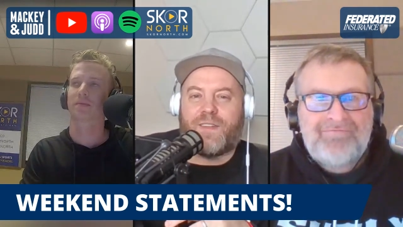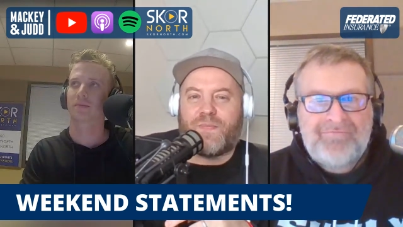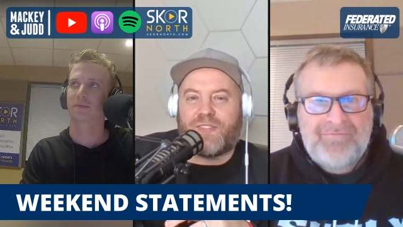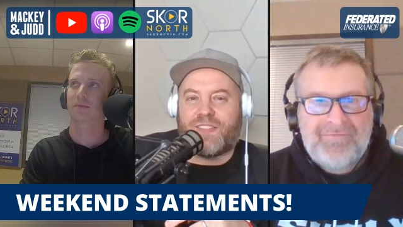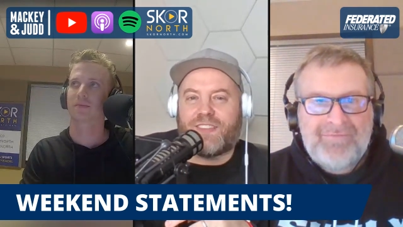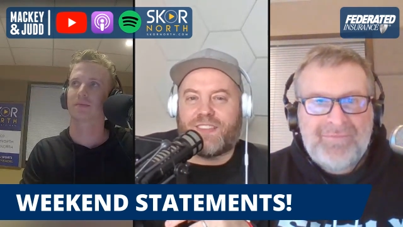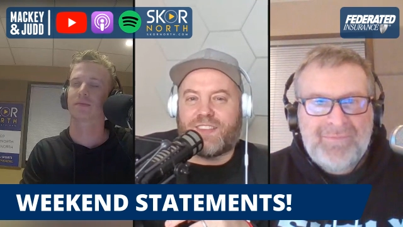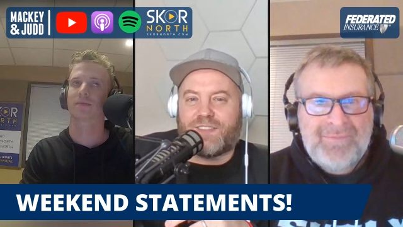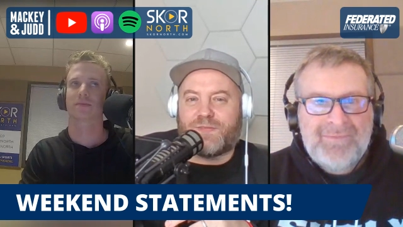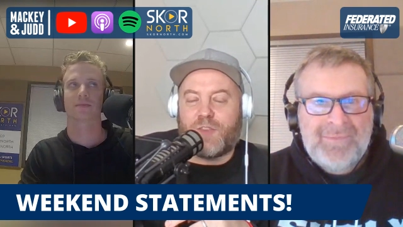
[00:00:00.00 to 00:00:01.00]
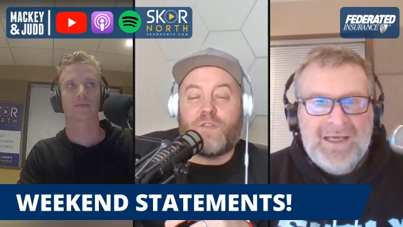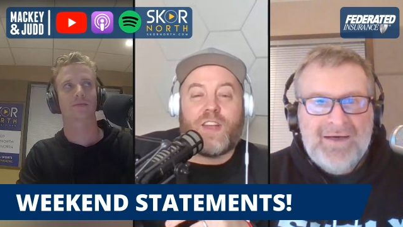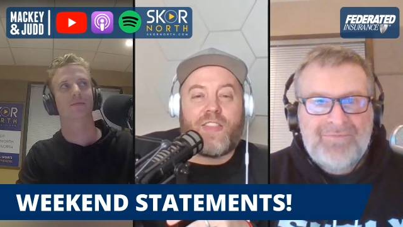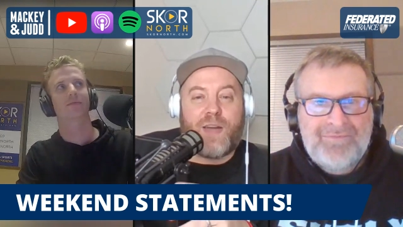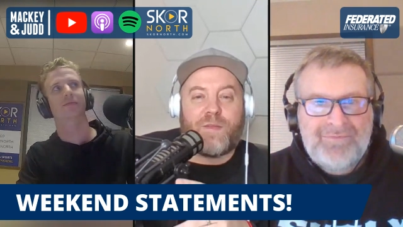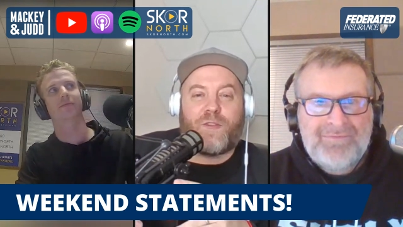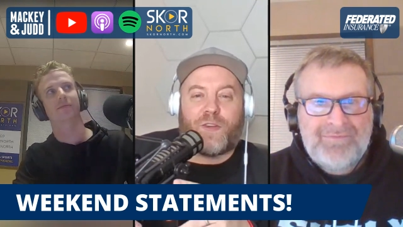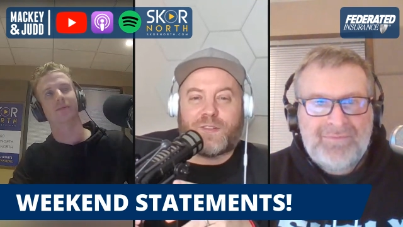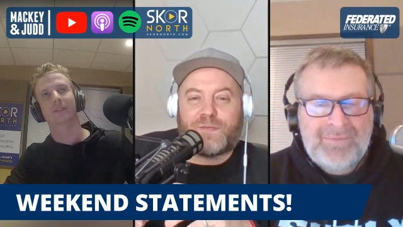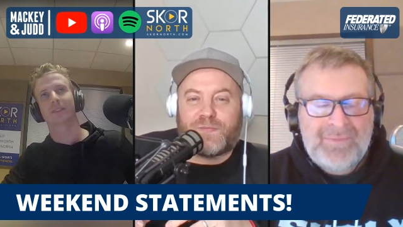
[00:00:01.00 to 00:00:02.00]
Speaker 1: the.
Speaker 2: You've yeah. done that
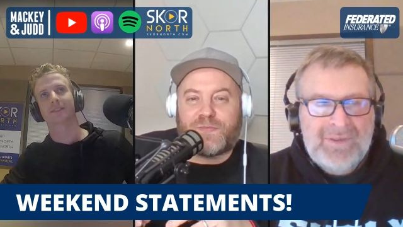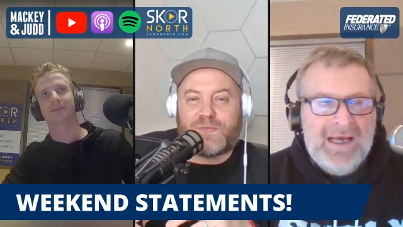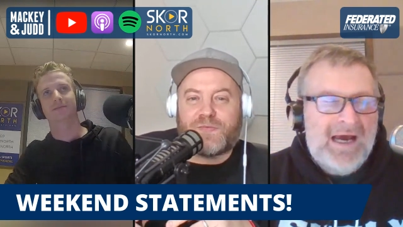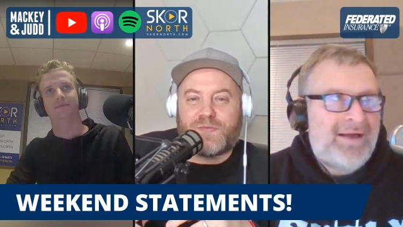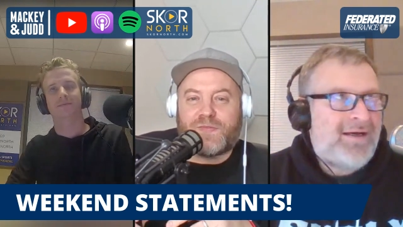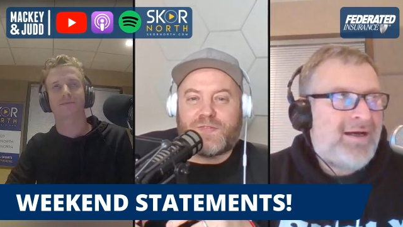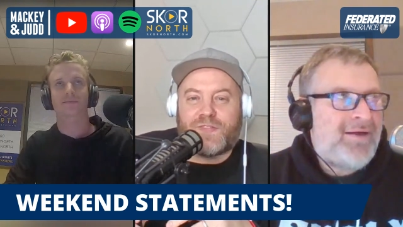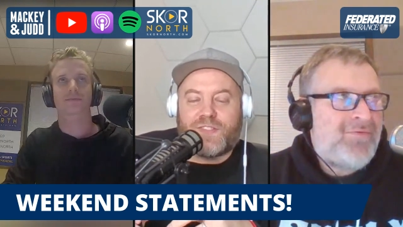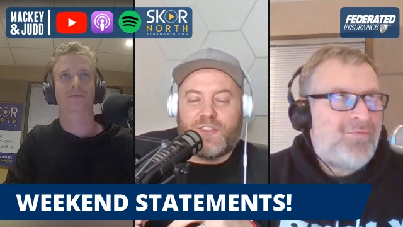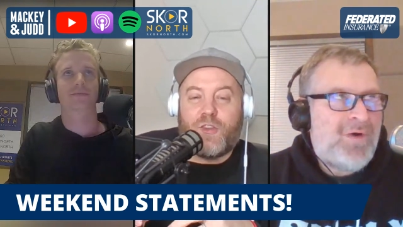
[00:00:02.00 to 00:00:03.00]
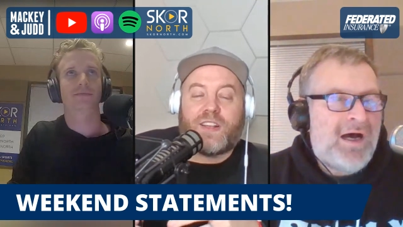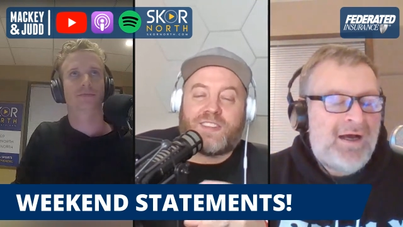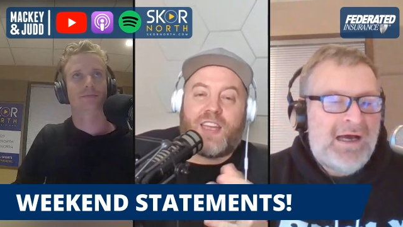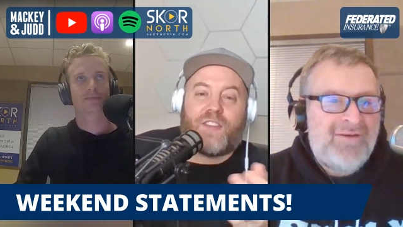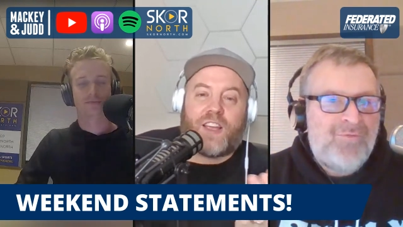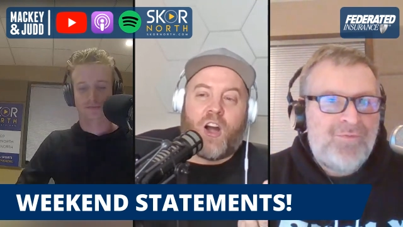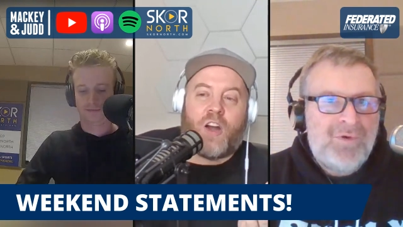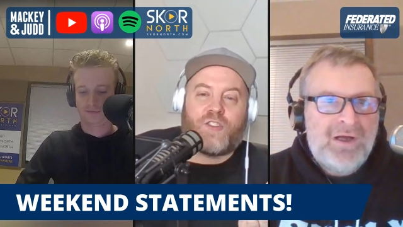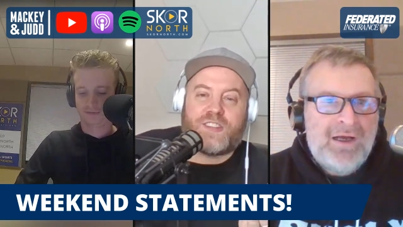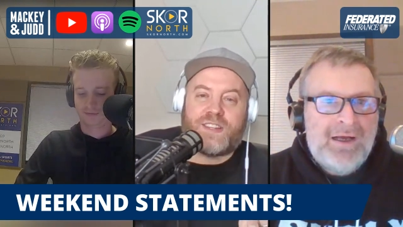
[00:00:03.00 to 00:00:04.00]
before. Yeah, I, I've.
Speaker 1: You could save I've, like
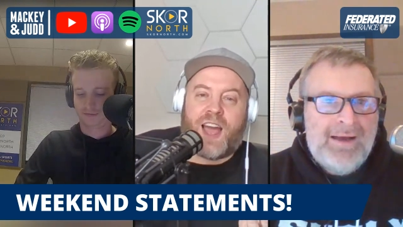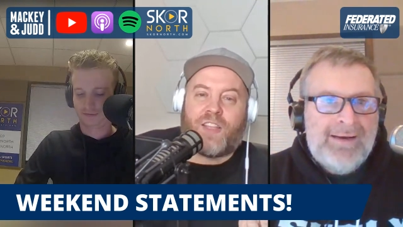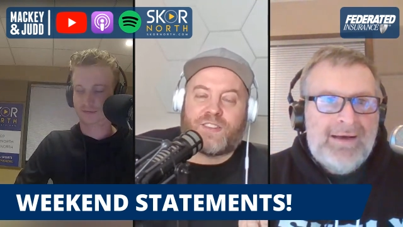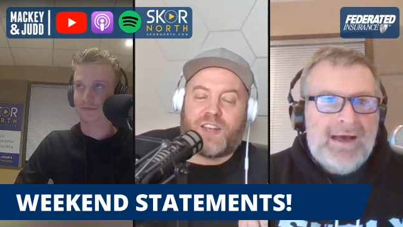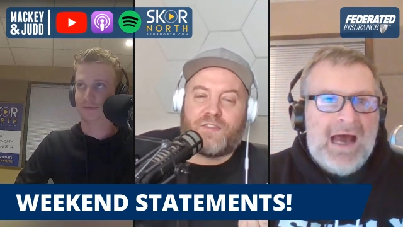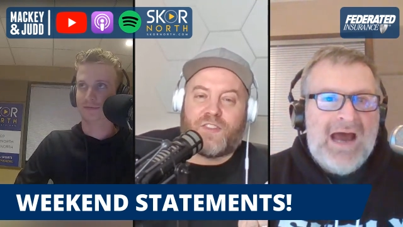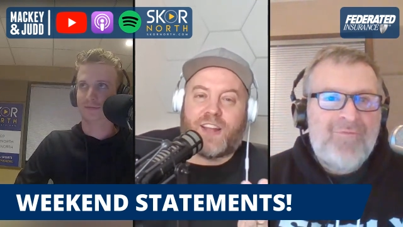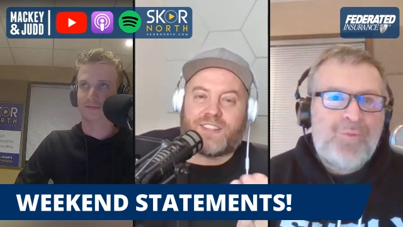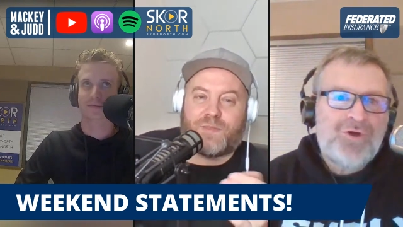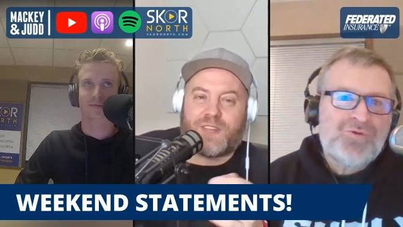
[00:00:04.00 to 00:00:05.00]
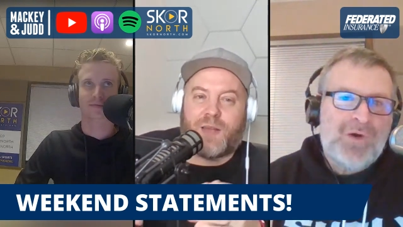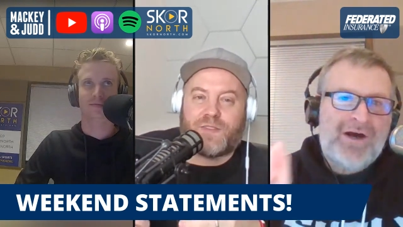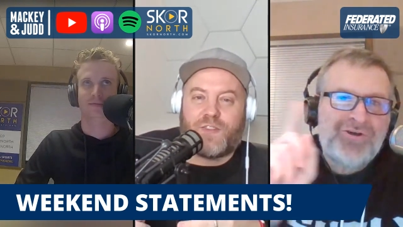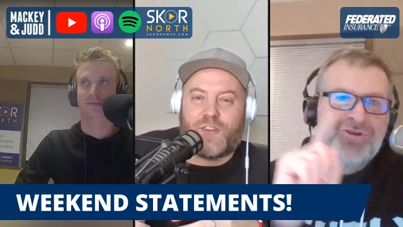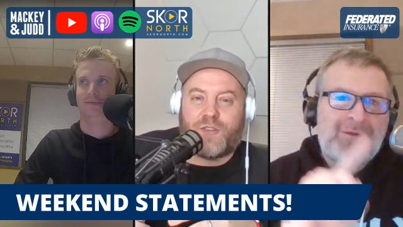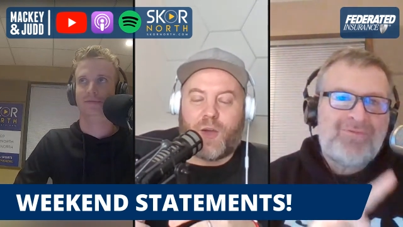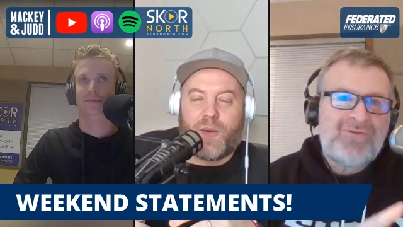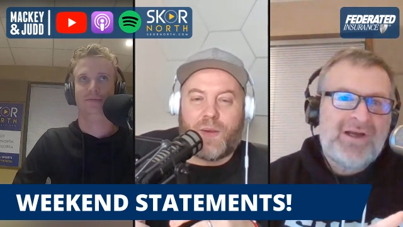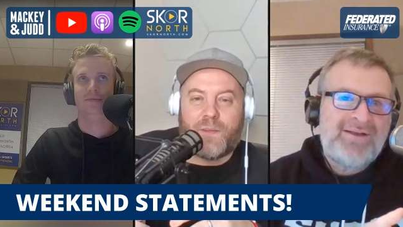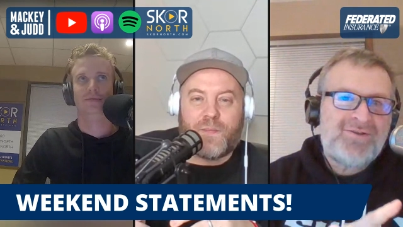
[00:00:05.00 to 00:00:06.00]
hundreds of dollars on flights. I booked round trip
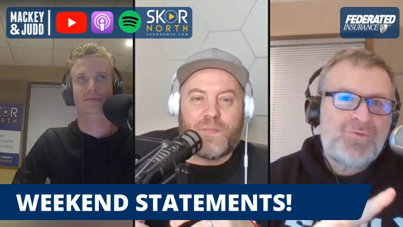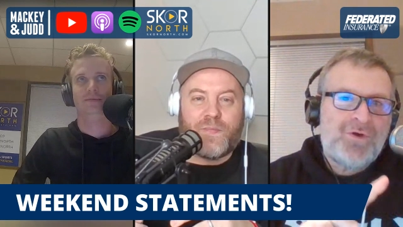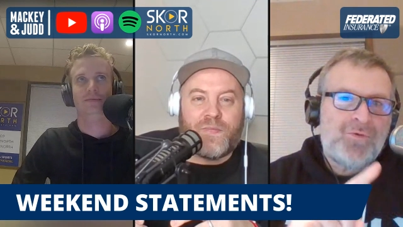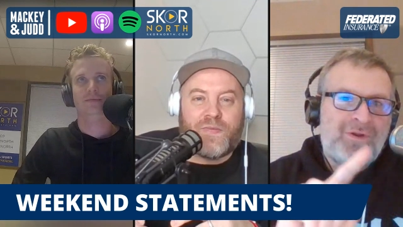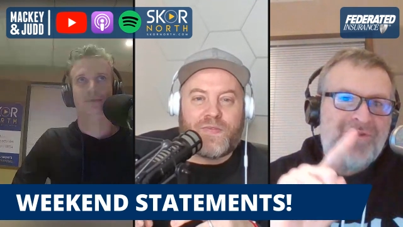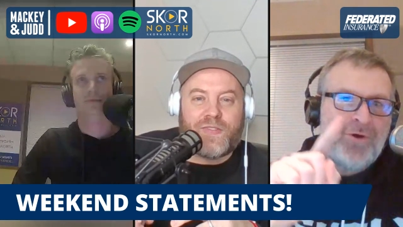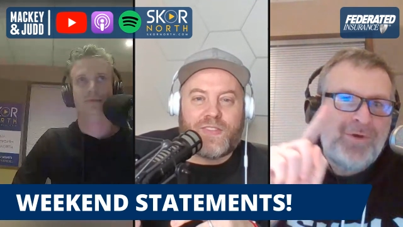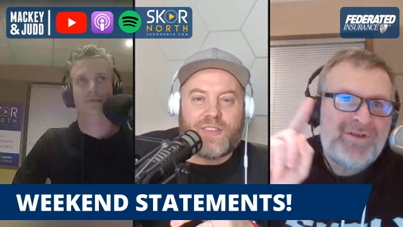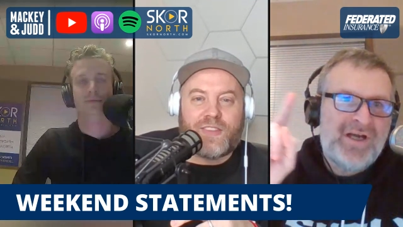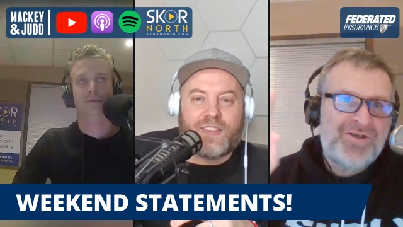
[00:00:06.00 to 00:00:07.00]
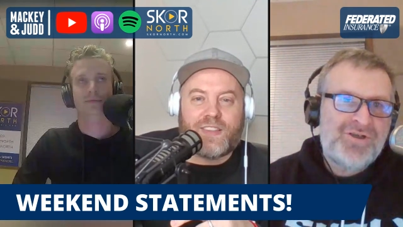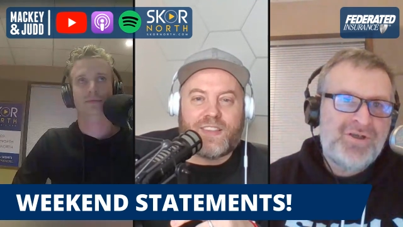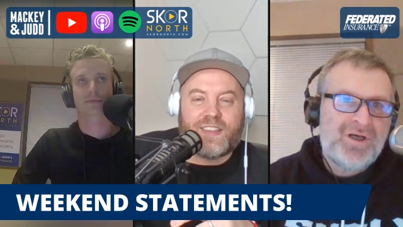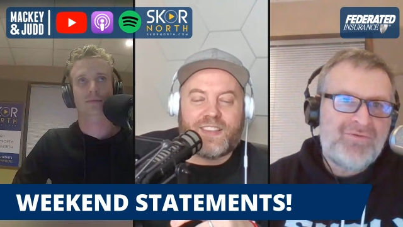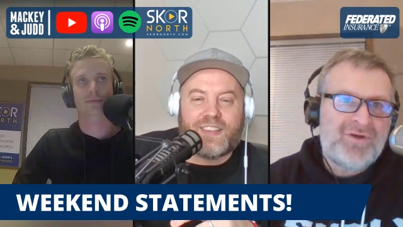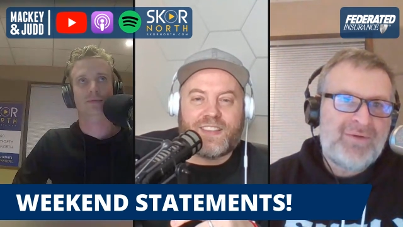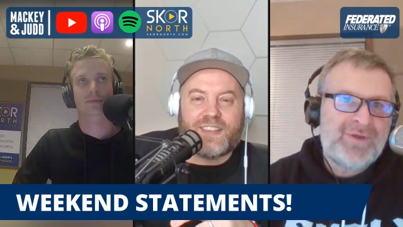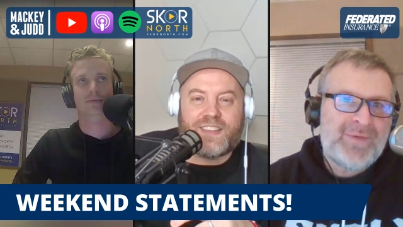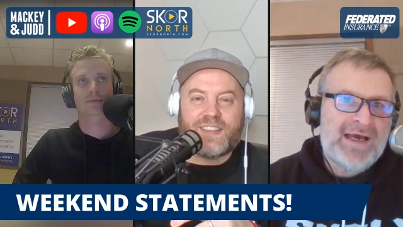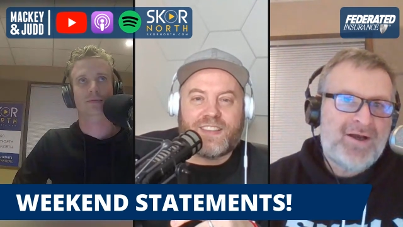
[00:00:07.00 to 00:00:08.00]
flights with, with no intention of
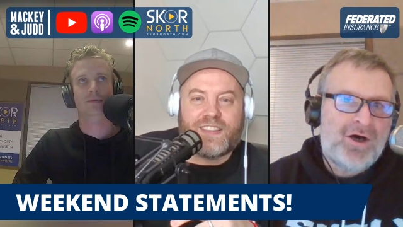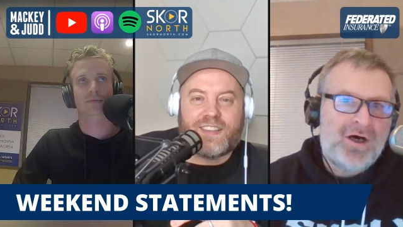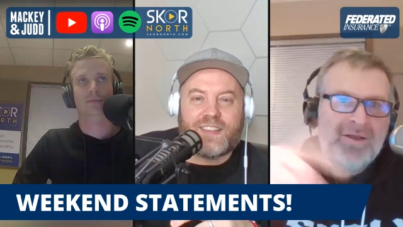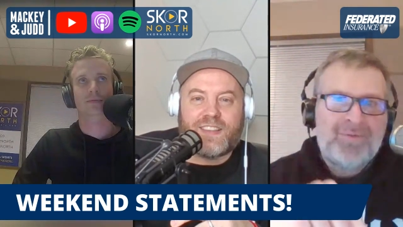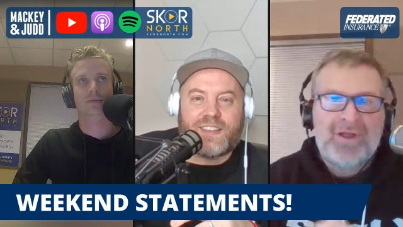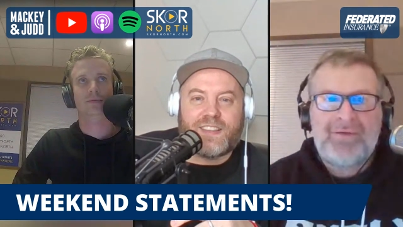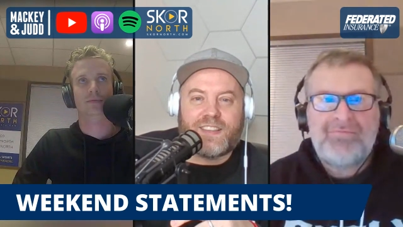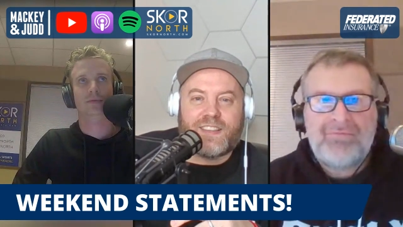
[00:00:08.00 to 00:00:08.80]
coming back on the plane.